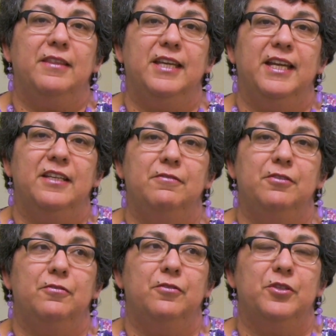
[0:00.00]
the end of
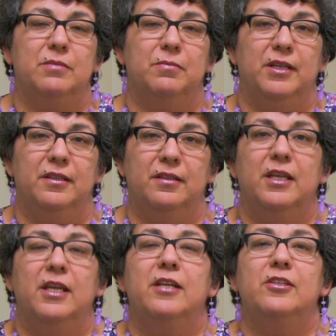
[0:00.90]
your first month
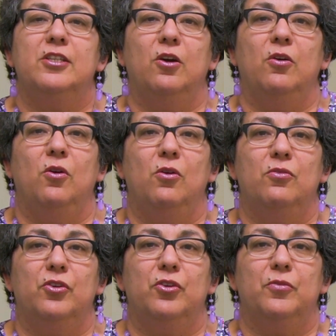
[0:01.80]
to go
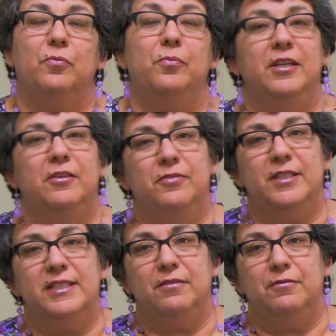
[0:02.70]
over
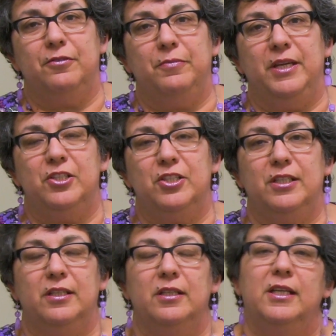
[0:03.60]
benefits
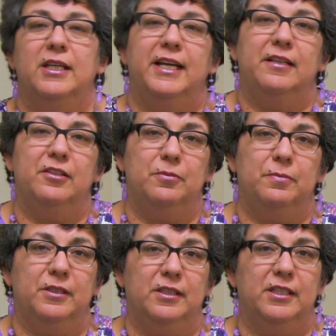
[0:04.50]
information,
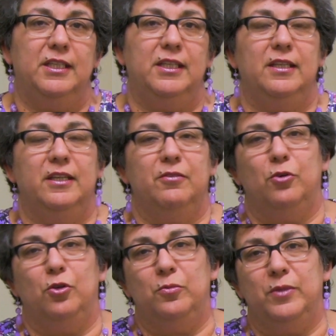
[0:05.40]
eligibility,
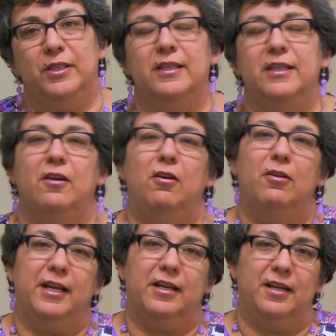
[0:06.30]
enrollment, and
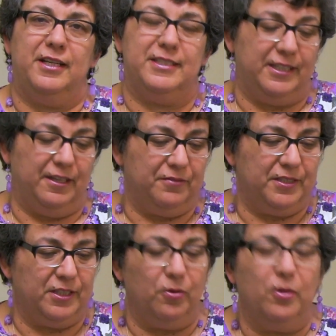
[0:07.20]
all that kind of stuff.
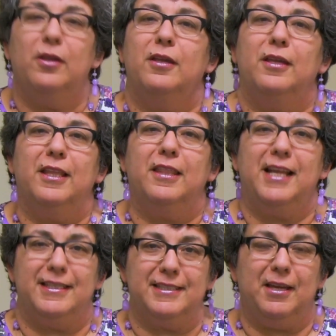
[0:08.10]
So
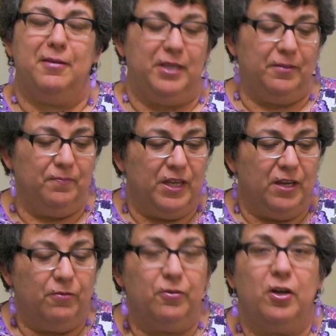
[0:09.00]
that's coming.
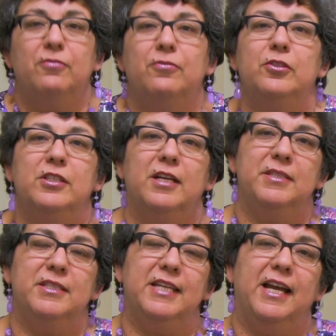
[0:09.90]
For our full-time
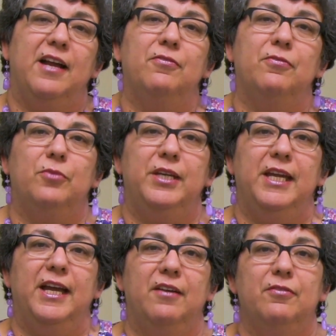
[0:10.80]
staff, we
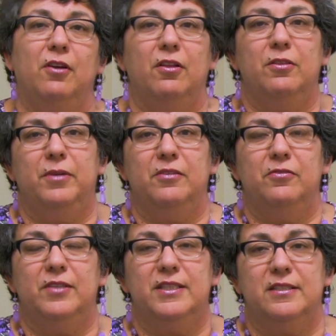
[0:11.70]
have all the
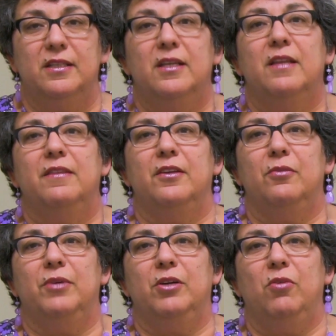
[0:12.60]
benefits that
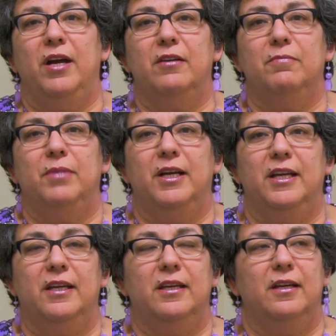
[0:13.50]
are required
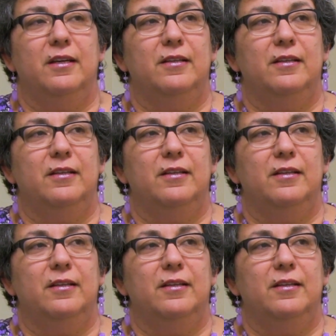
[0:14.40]
by